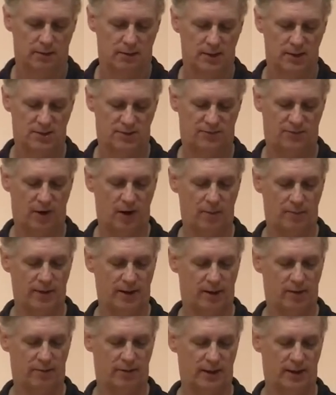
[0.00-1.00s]
is far
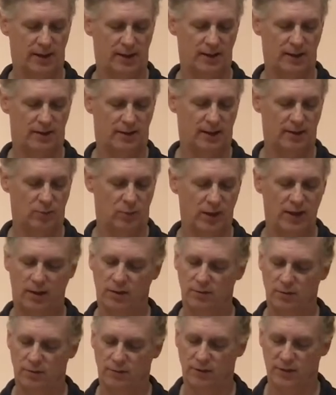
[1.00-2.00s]
bigger than anything we
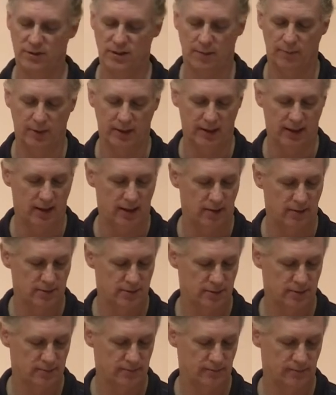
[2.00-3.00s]
could do for somebody else.